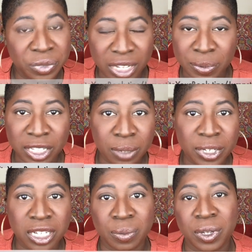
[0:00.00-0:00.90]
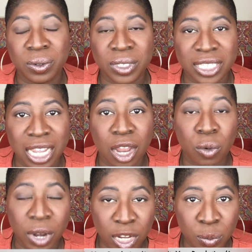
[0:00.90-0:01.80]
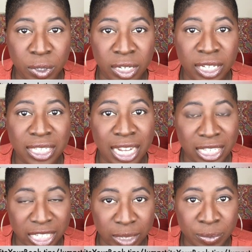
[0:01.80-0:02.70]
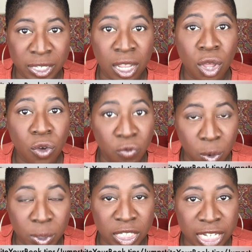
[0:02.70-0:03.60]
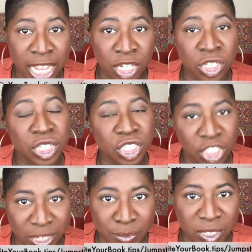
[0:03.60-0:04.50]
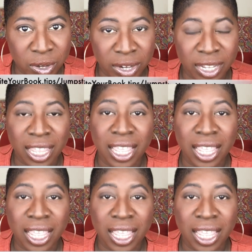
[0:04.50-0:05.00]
www.writeyourbook.tips forward slash jumpstart.